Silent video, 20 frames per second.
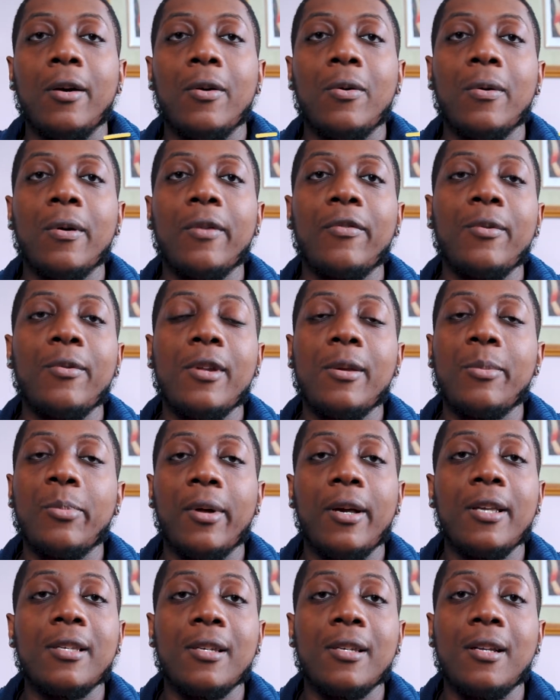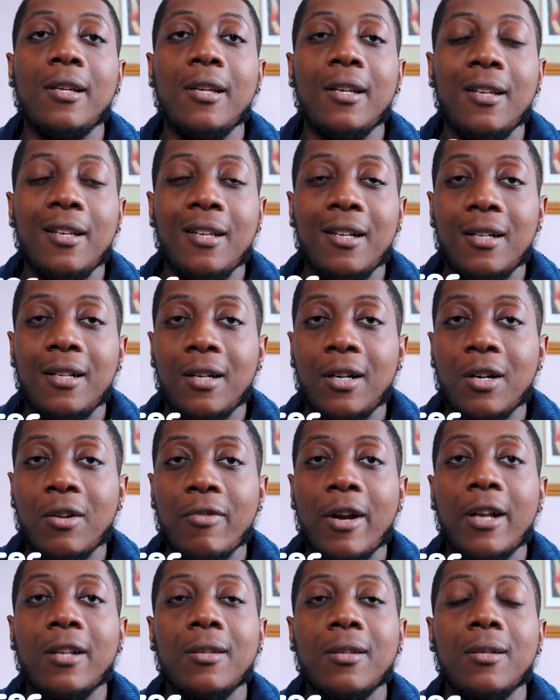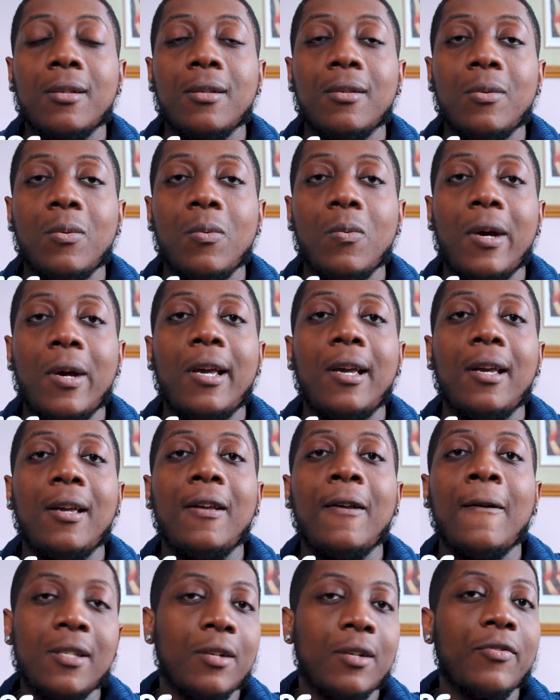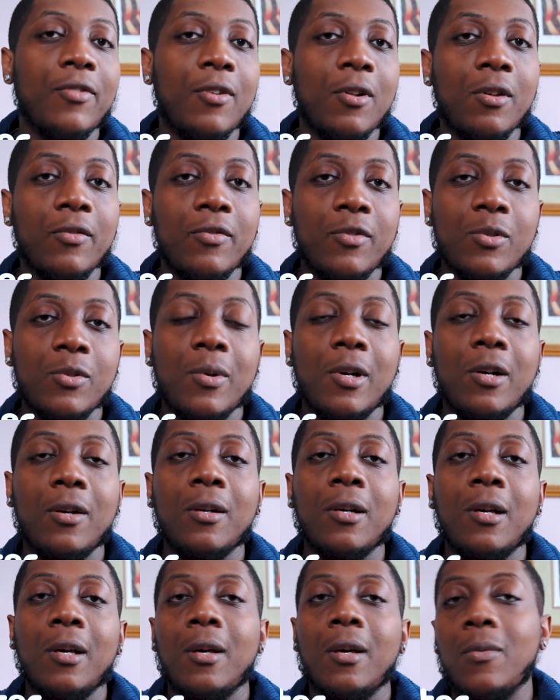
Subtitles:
or if you didn't place it in a correct way, it's gonna fall off as well.